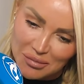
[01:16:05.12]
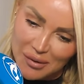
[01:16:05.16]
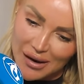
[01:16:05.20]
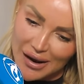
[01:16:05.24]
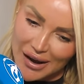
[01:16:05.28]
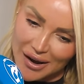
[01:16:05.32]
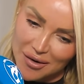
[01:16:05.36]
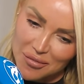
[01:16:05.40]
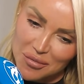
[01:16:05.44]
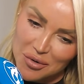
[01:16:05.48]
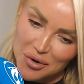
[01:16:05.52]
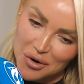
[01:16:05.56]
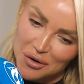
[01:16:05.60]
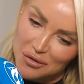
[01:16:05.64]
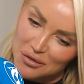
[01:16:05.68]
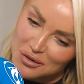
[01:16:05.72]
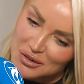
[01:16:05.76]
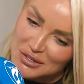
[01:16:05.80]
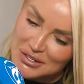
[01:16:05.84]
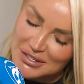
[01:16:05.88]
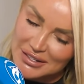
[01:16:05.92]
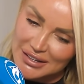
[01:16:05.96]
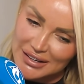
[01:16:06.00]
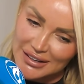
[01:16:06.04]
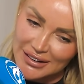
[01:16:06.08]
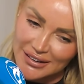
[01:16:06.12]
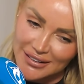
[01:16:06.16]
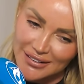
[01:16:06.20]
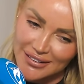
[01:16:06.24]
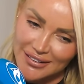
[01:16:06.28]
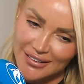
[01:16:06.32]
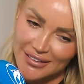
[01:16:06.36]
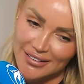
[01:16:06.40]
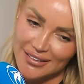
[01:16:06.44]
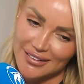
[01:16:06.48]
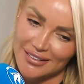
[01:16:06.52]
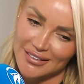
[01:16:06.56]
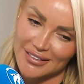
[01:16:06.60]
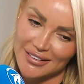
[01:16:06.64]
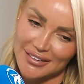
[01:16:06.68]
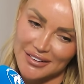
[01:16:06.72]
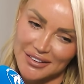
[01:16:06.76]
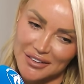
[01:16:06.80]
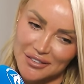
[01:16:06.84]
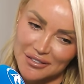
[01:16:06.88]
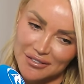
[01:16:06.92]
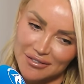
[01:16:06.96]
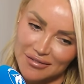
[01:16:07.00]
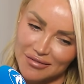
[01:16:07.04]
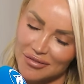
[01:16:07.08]
mind, but obviously,
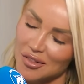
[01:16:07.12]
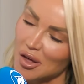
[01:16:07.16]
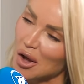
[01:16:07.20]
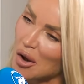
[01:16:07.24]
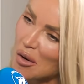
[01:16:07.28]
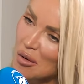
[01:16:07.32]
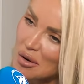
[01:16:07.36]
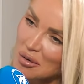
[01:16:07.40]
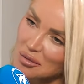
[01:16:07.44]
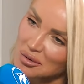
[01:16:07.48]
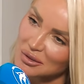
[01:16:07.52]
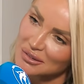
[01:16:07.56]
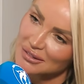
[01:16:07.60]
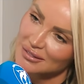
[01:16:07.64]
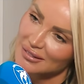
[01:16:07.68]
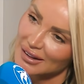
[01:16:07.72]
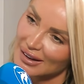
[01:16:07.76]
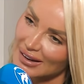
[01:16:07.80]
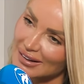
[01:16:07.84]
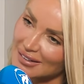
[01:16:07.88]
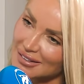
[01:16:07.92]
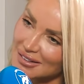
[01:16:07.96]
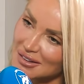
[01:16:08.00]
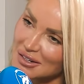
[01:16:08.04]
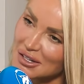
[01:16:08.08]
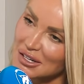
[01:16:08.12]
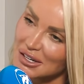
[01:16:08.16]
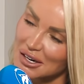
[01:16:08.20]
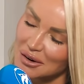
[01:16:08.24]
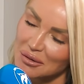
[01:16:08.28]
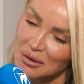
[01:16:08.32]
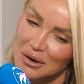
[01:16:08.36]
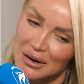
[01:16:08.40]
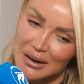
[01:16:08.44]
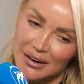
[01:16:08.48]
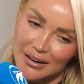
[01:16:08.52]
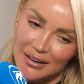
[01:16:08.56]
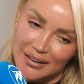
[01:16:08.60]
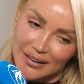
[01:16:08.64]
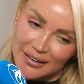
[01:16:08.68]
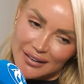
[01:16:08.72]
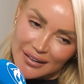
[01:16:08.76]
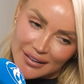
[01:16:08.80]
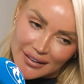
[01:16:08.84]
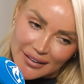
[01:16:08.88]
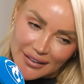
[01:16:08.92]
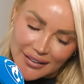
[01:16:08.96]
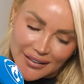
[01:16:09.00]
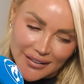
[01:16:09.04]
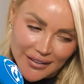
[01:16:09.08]
no, I wouldn't like that. You know,
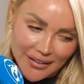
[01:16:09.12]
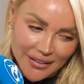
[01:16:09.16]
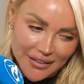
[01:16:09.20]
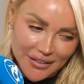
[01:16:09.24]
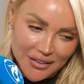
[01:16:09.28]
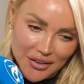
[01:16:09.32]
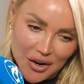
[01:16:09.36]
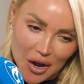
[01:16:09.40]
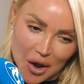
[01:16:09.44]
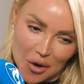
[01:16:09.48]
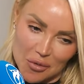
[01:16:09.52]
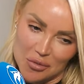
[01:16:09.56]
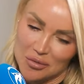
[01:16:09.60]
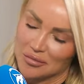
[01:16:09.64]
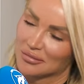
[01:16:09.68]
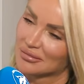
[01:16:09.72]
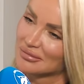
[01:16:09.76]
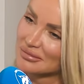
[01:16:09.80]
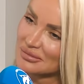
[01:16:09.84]
no.